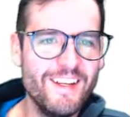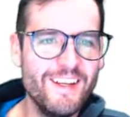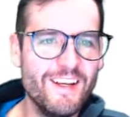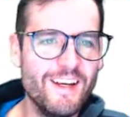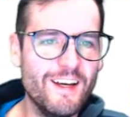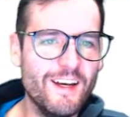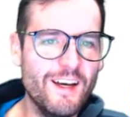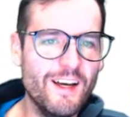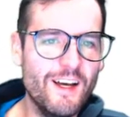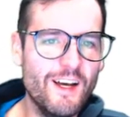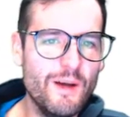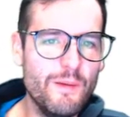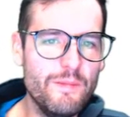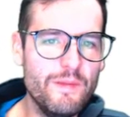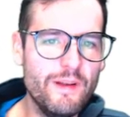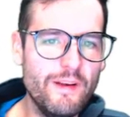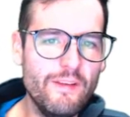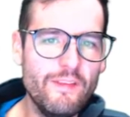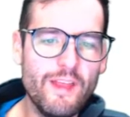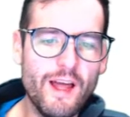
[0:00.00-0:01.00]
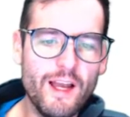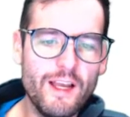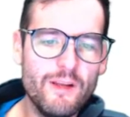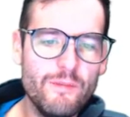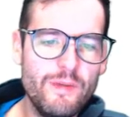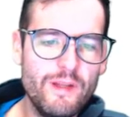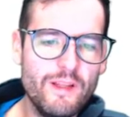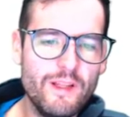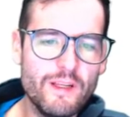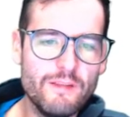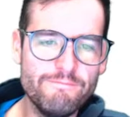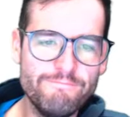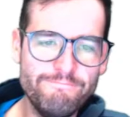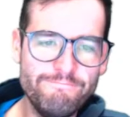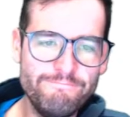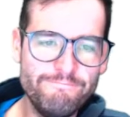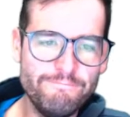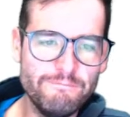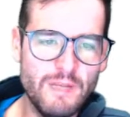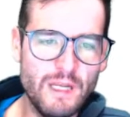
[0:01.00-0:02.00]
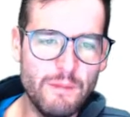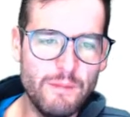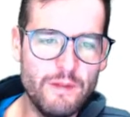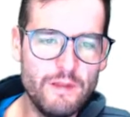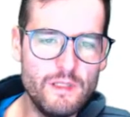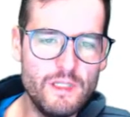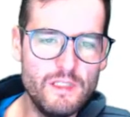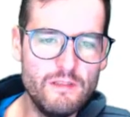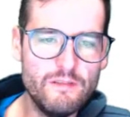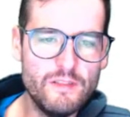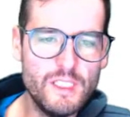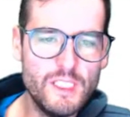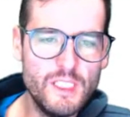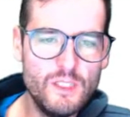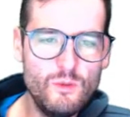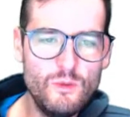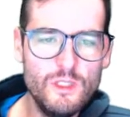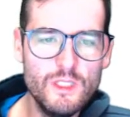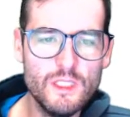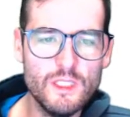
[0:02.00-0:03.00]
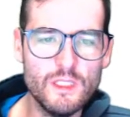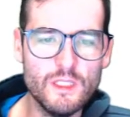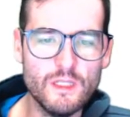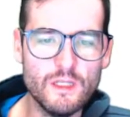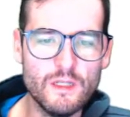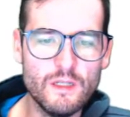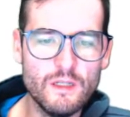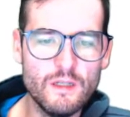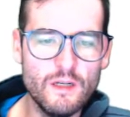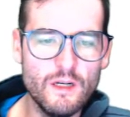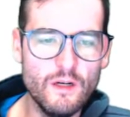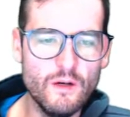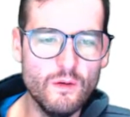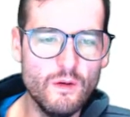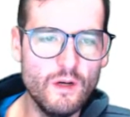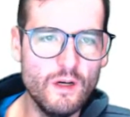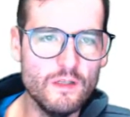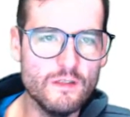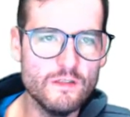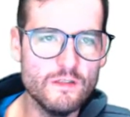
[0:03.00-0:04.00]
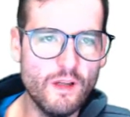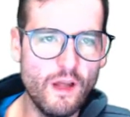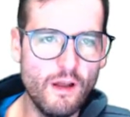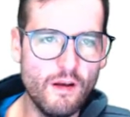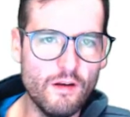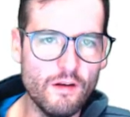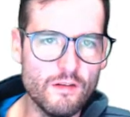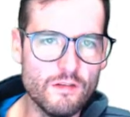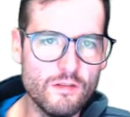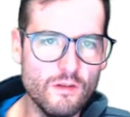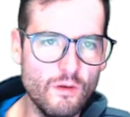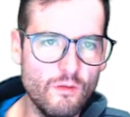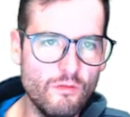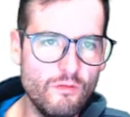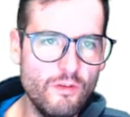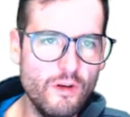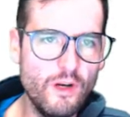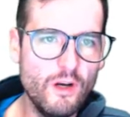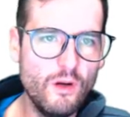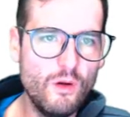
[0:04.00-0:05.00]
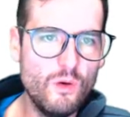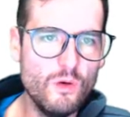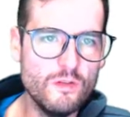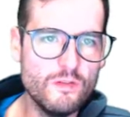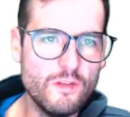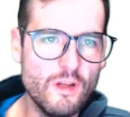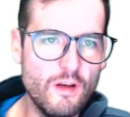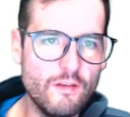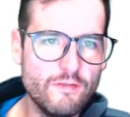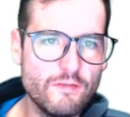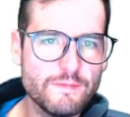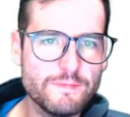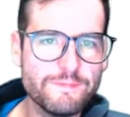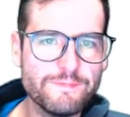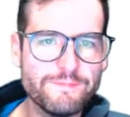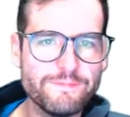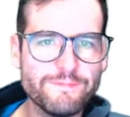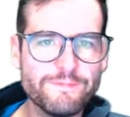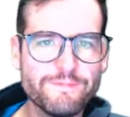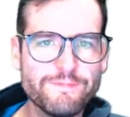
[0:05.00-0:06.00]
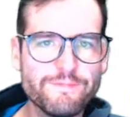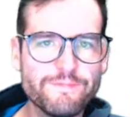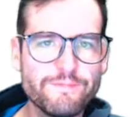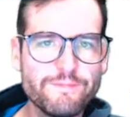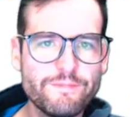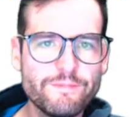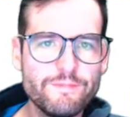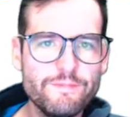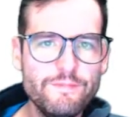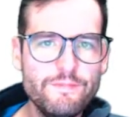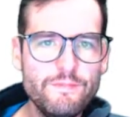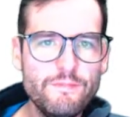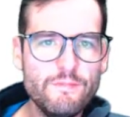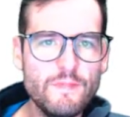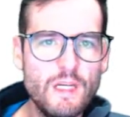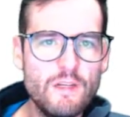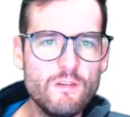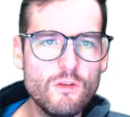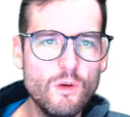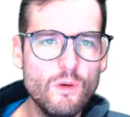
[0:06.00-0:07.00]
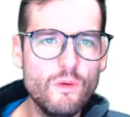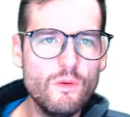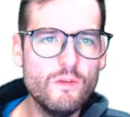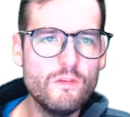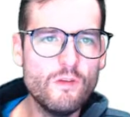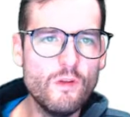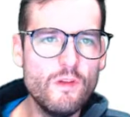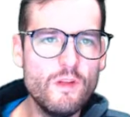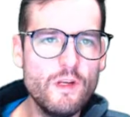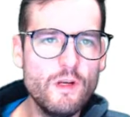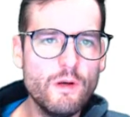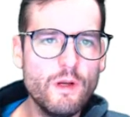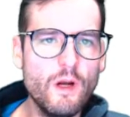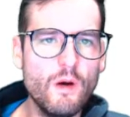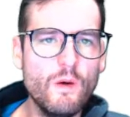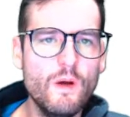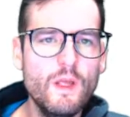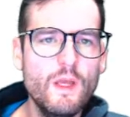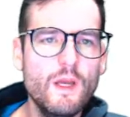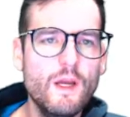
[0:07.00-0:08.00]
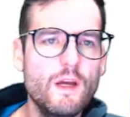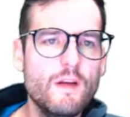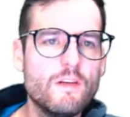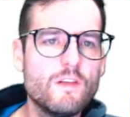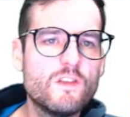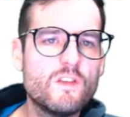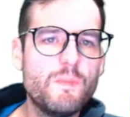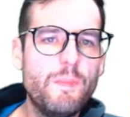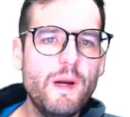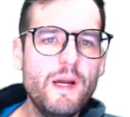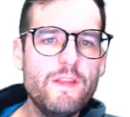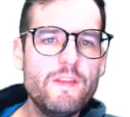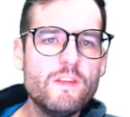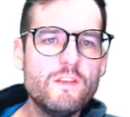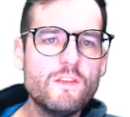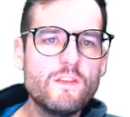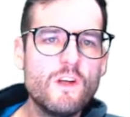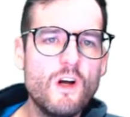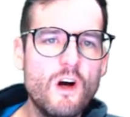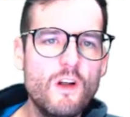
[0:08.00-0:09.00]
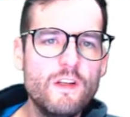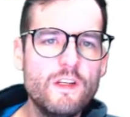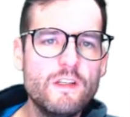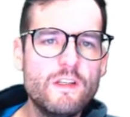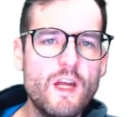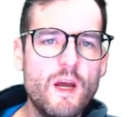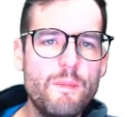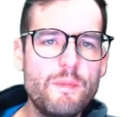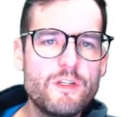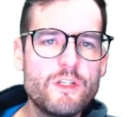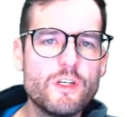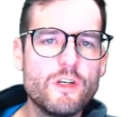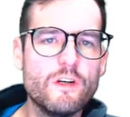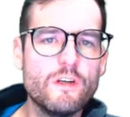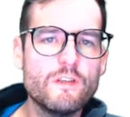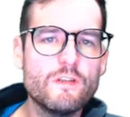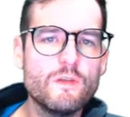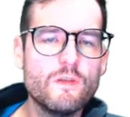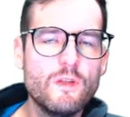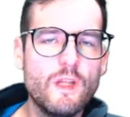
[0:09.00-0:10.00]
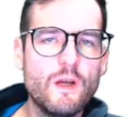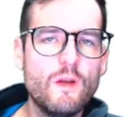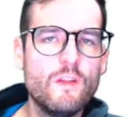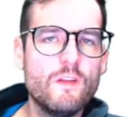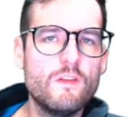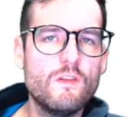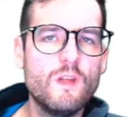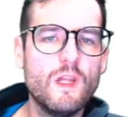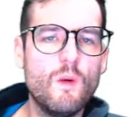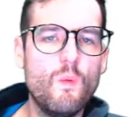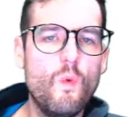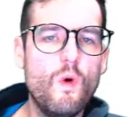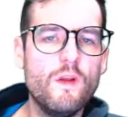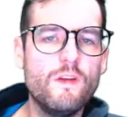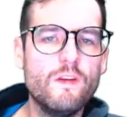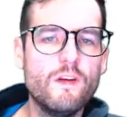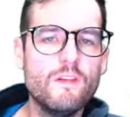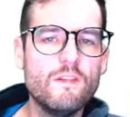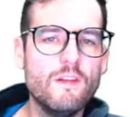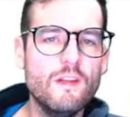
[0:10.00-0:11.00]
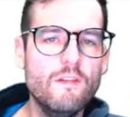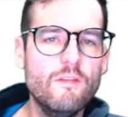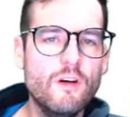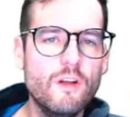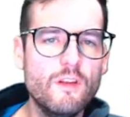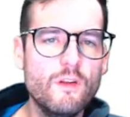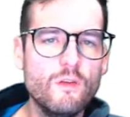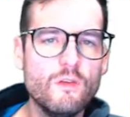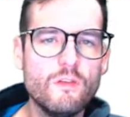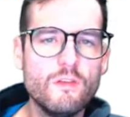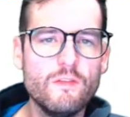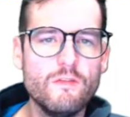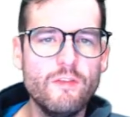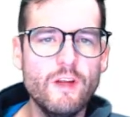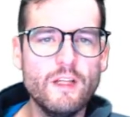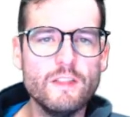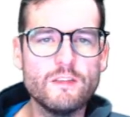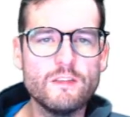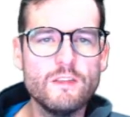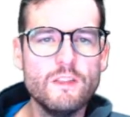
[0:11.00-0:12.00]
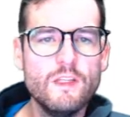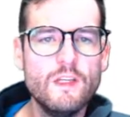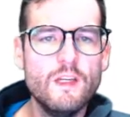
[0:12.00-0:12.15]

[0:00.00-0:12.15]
that could be like, maybe life can work out on Saturn. So very cool stuff. So here you go. Despite the scalding temperatures, like this is like what does live on those vents.